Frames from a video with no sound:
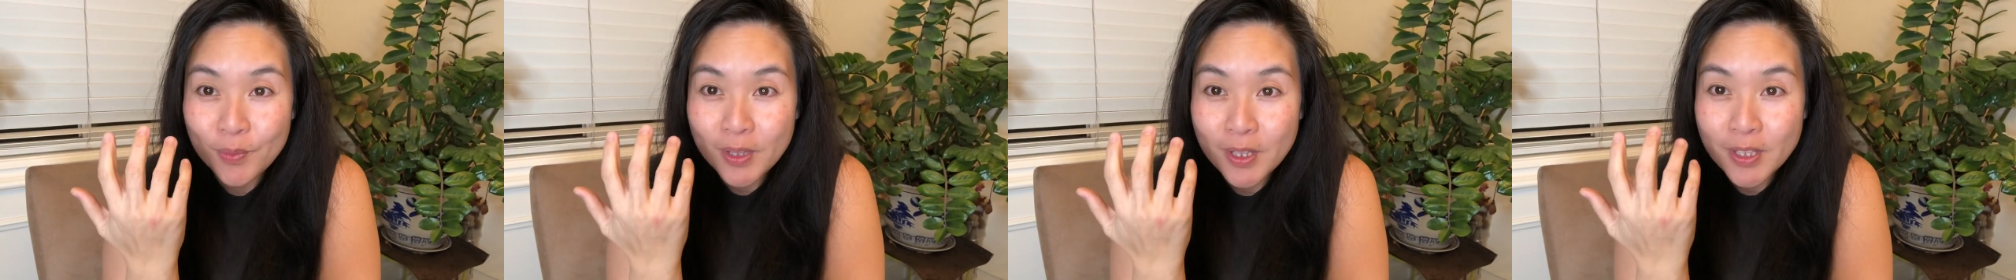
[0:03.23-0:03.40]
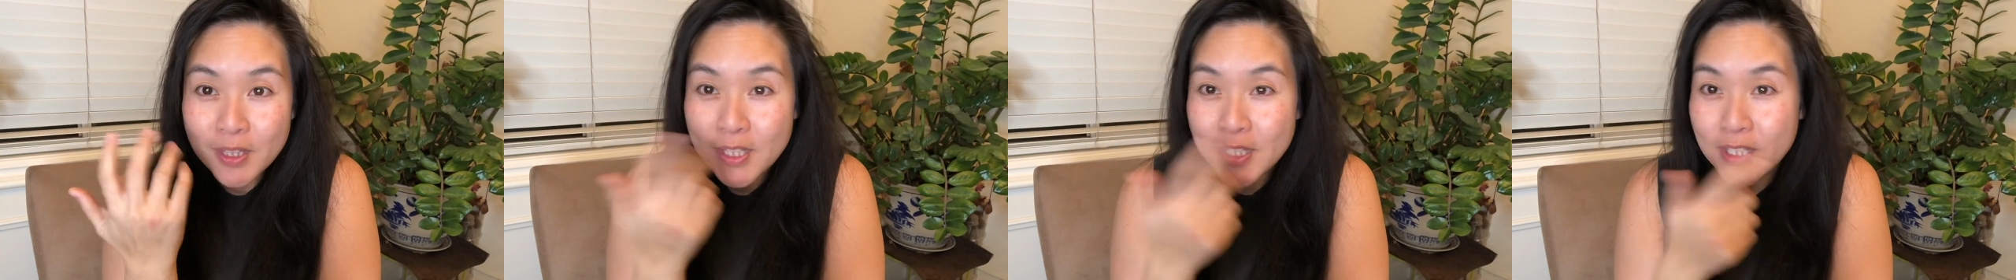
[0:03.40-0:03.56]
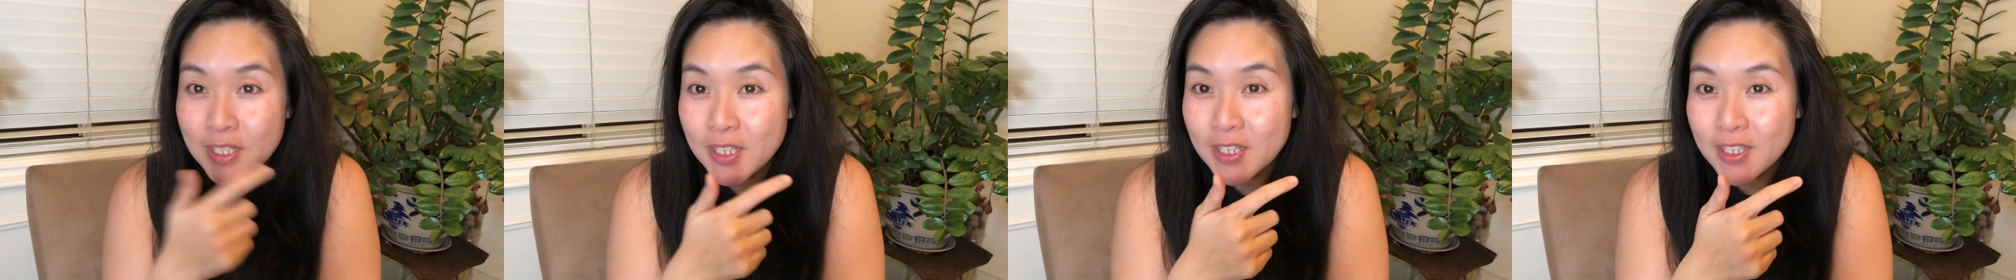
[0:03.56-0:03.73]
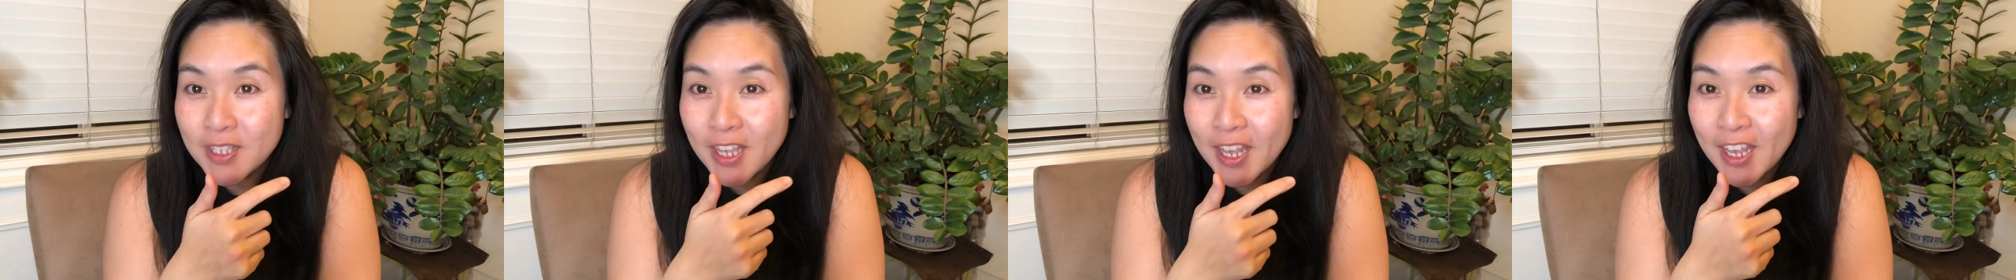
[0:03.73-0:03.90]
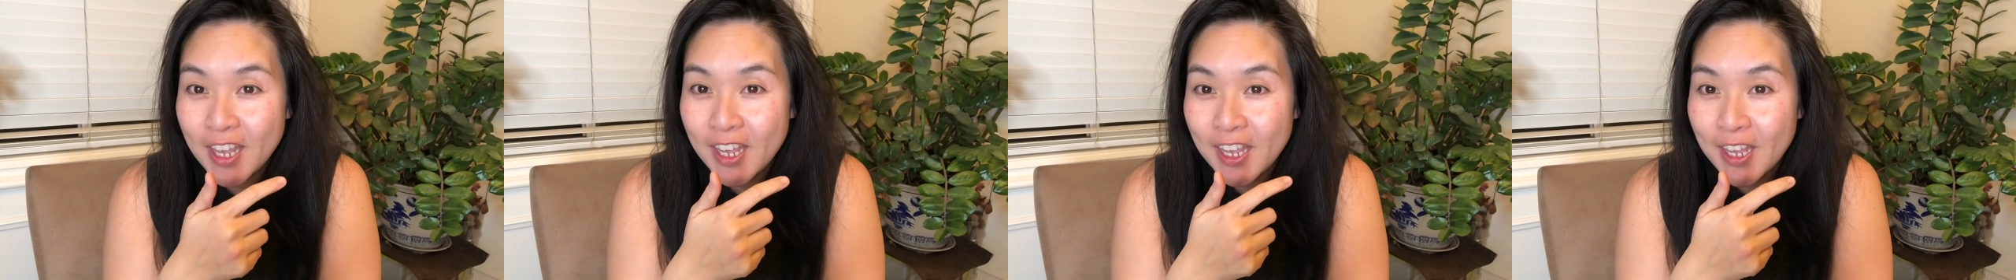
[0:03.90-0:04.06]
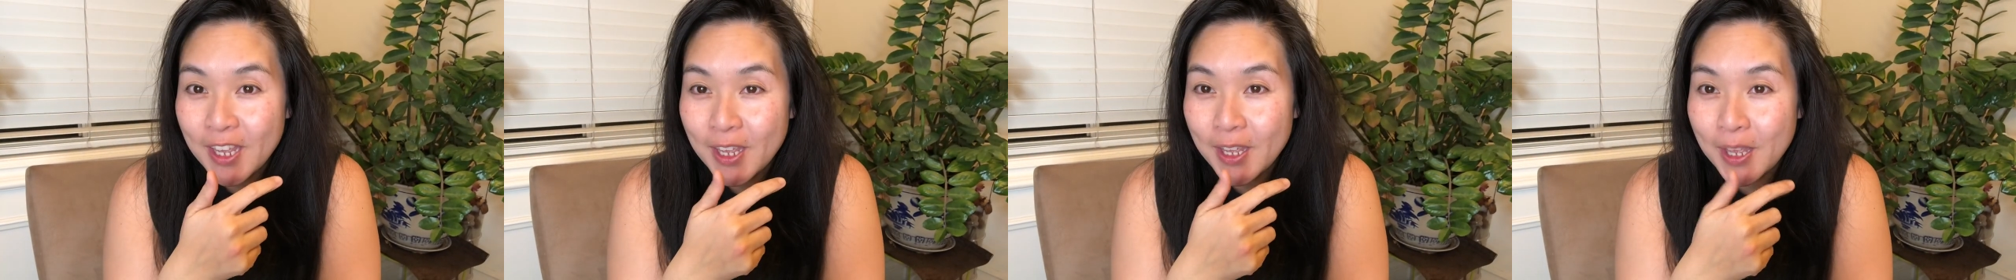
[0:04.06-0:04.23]
This is
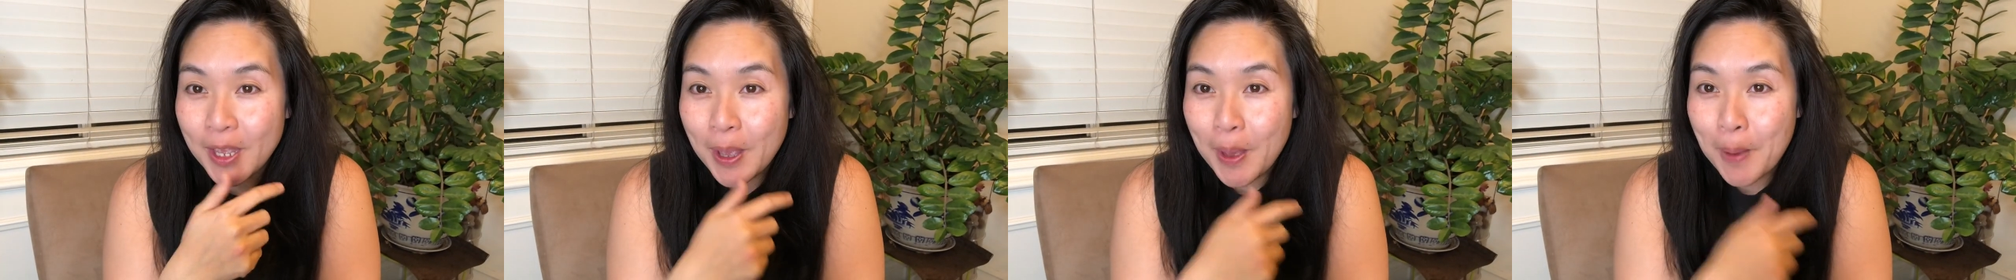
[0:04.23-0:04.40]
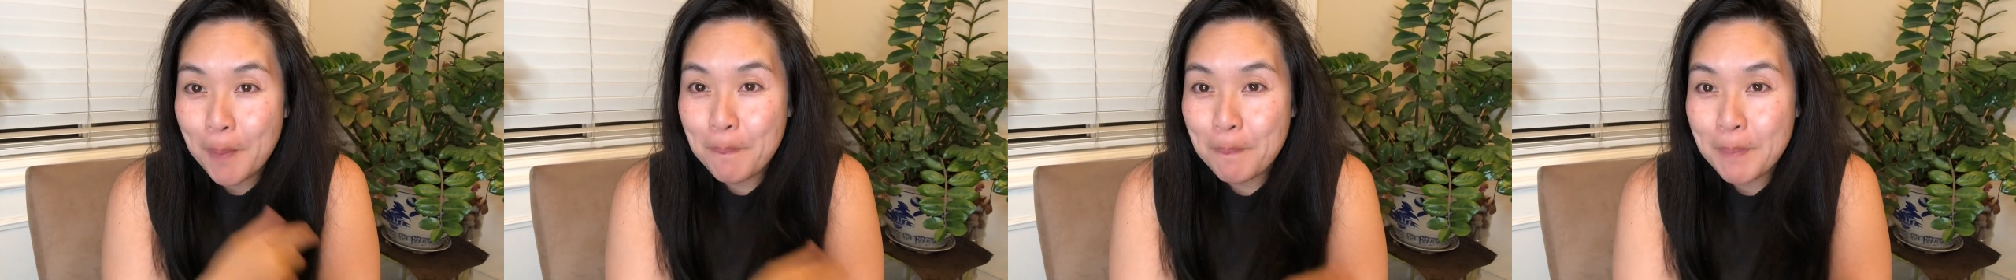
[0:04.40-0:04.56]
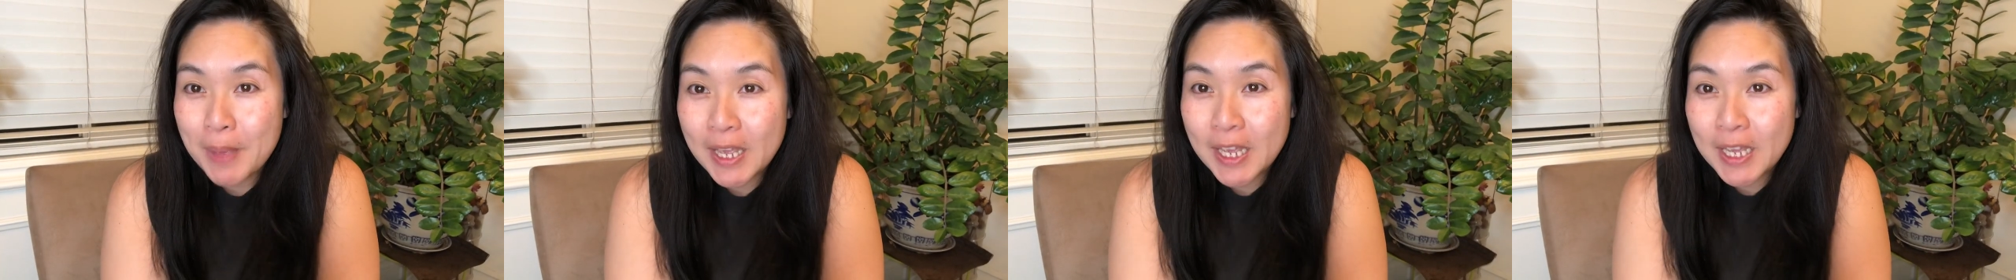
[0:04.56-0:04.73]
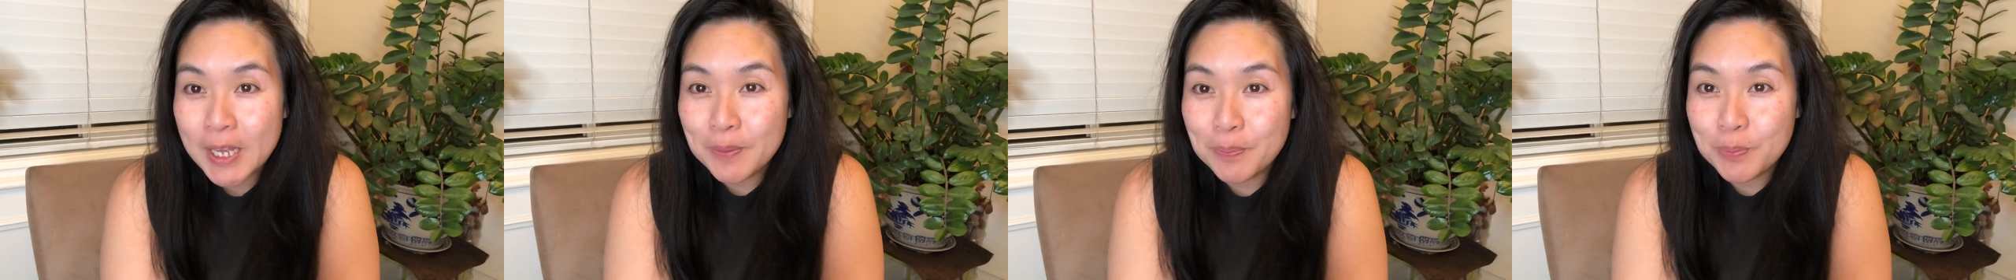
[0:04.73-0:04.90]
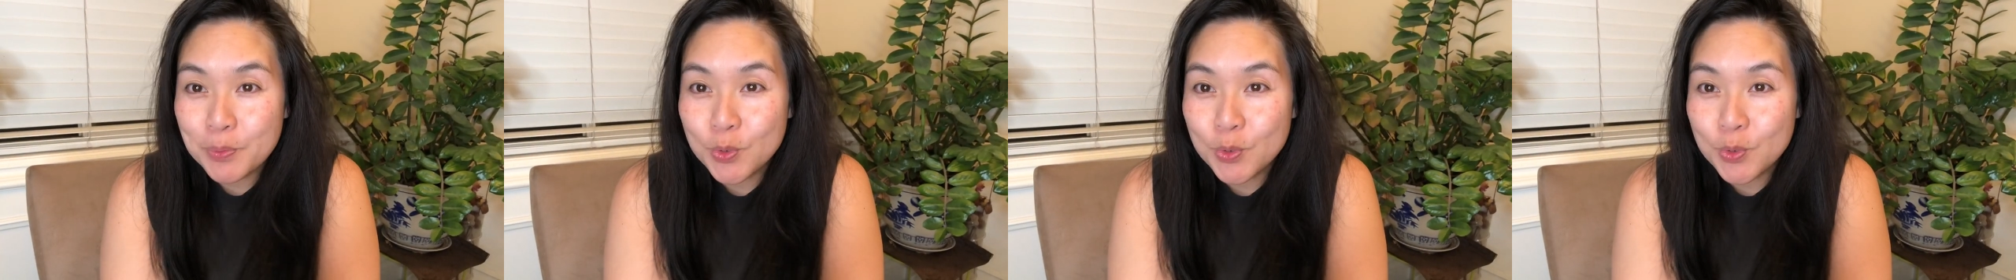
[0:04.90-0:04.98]
a makeup